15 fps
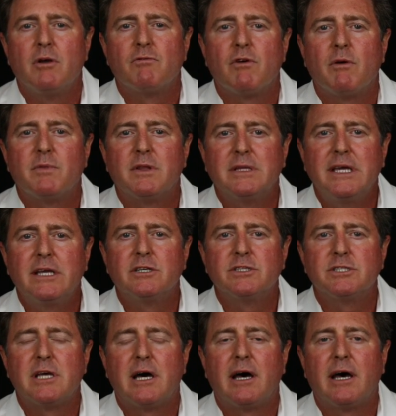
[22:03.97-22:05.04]
From the legal
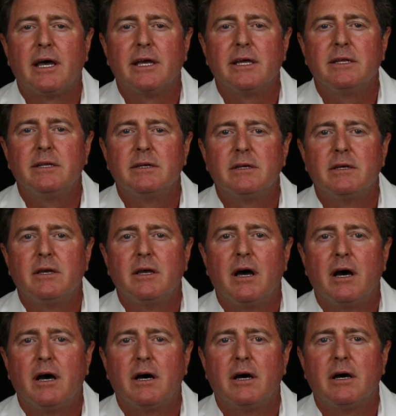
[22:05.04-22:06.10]
side,
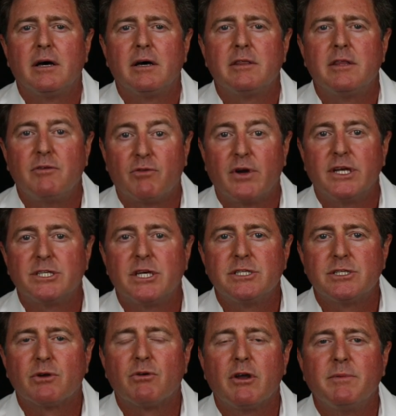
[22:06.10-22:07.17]
the
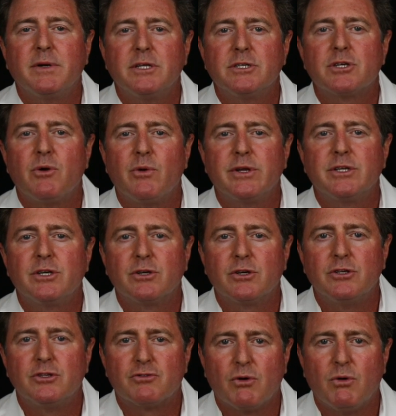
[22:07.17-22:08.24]
franchise agreement is going to
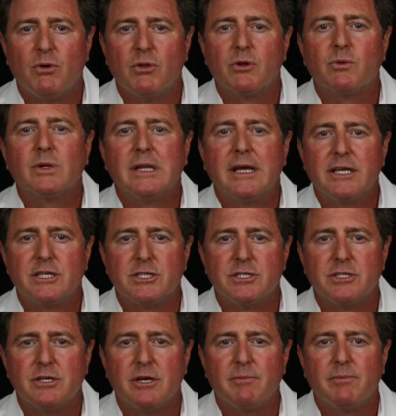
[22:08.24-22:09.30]
control the
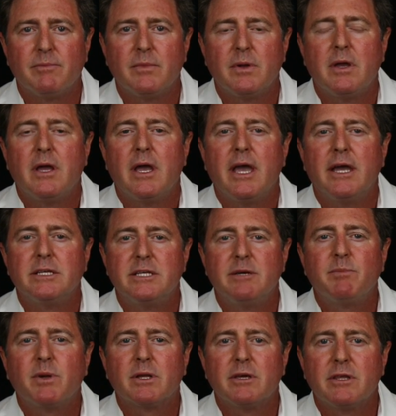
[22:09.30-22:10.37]
relationship. And
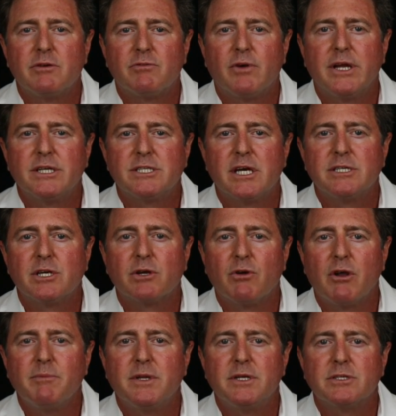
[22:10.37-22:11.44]
typically the franchise
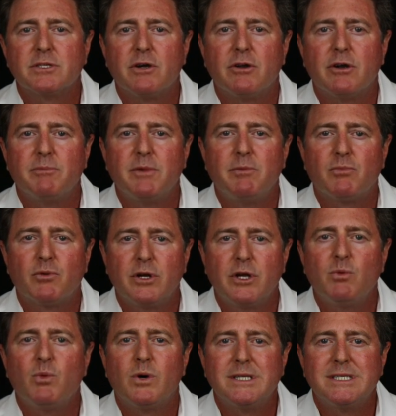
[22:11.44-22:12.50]
agreement is going to be pretty
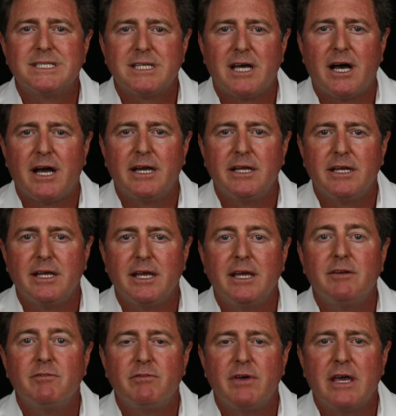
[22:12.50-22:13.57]
one-sided
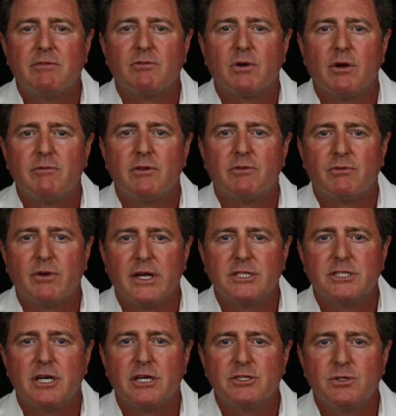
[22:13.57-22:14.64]
in favor of the
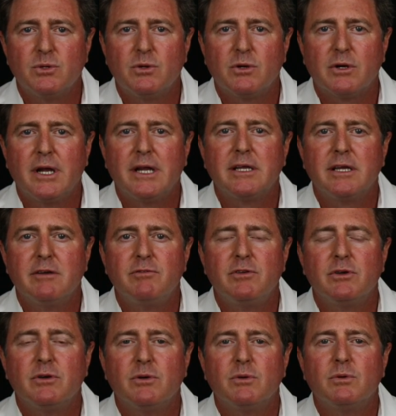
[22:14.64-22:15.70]
franchisor and give
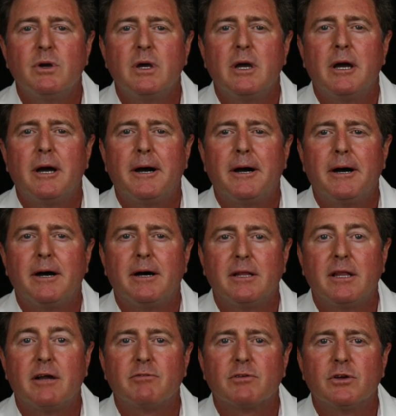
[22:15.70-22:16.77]
you a
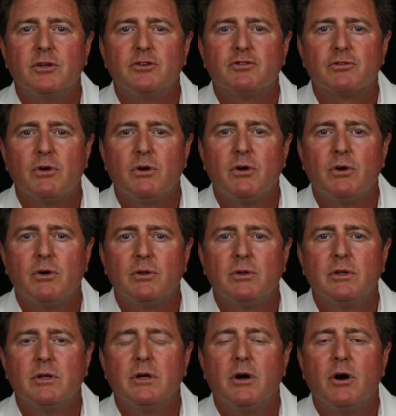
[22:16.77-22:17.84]
lot of
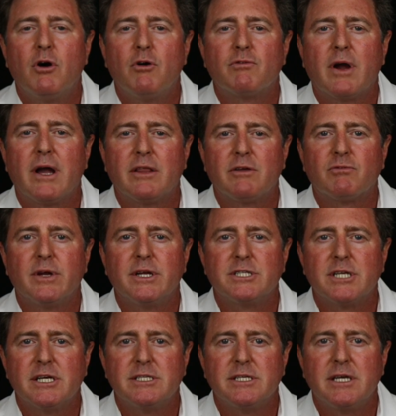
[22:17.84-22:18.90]
control over how the
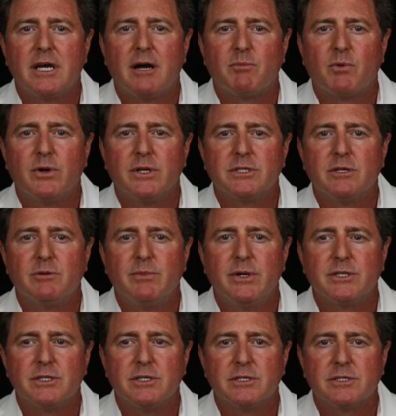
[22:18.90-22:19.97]
franchisee operates their
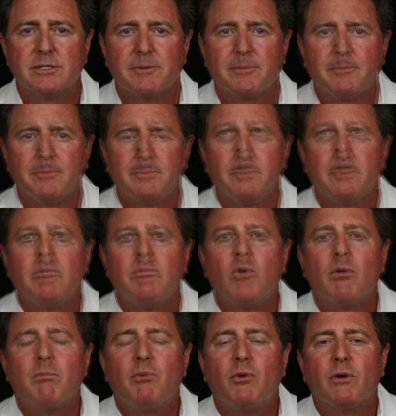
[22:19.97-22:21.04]
business.
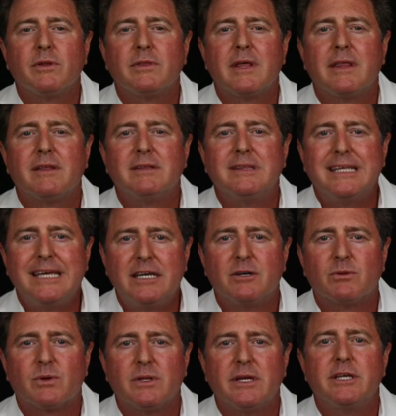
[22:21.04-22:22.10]
More important than the
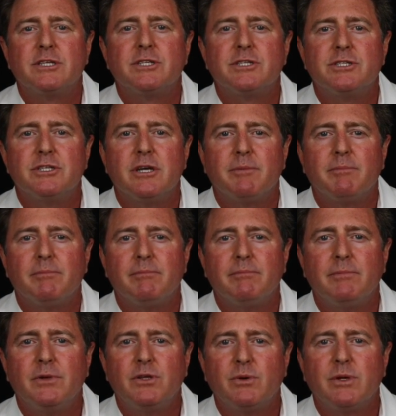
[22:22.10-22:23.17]
legal relationship
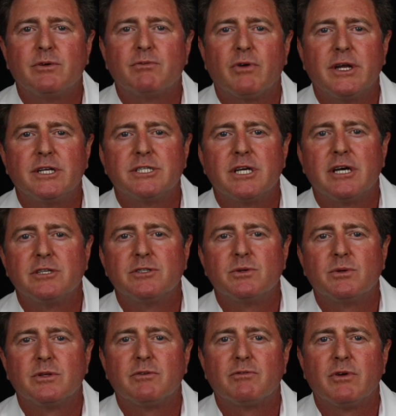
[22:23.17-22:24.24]
between the
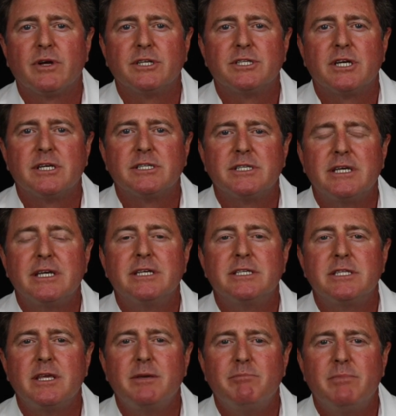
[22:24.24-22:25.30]
franchisor and the franchisee
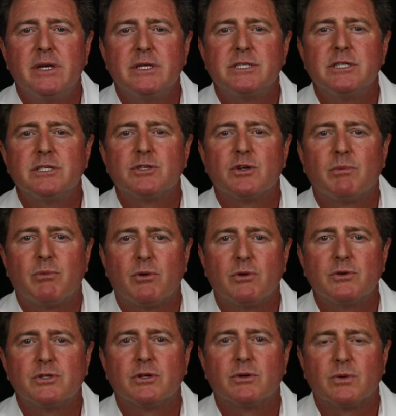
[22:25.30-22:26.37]
is the business or
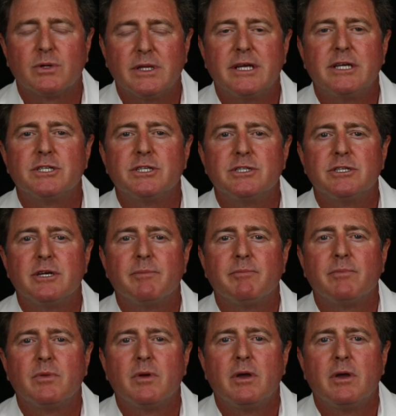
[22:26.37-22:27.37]
personal relationship.